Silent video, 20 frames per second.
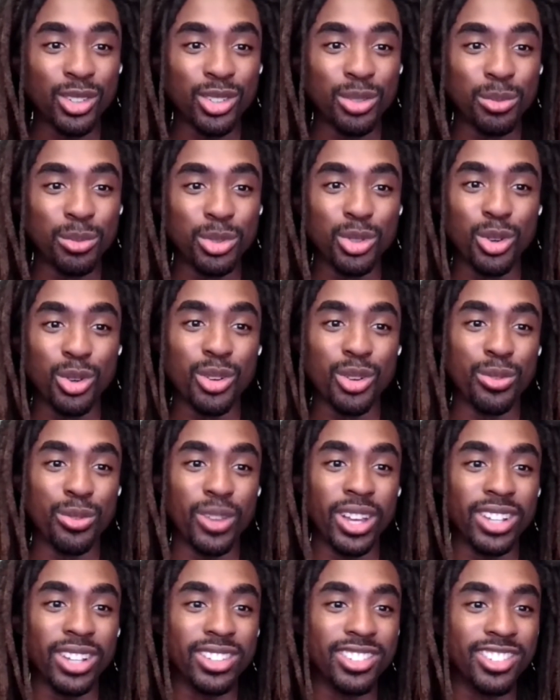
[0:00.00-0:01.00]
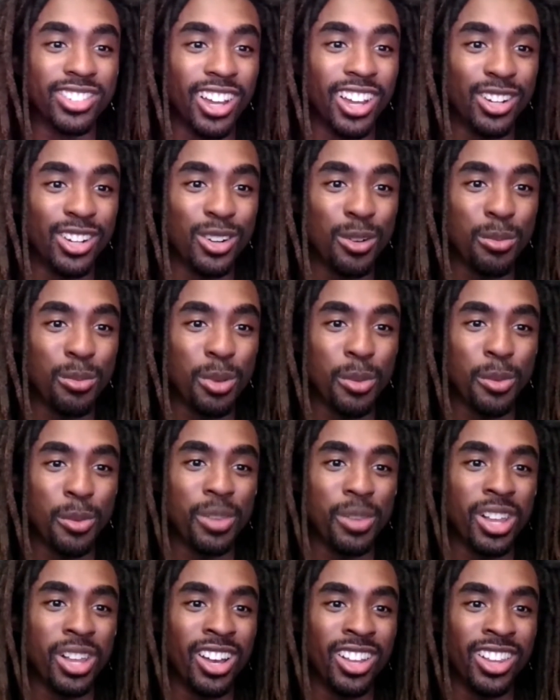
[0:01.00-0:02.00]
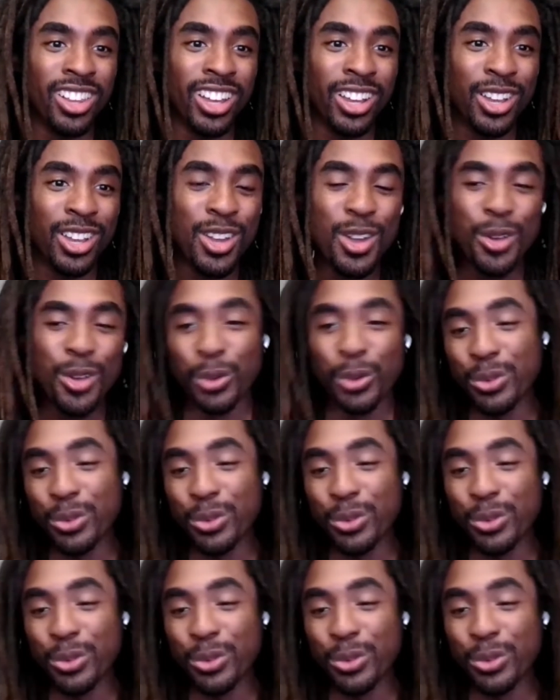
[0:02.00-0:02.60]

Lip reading: or some sort of like designer, blah blah blah. Like we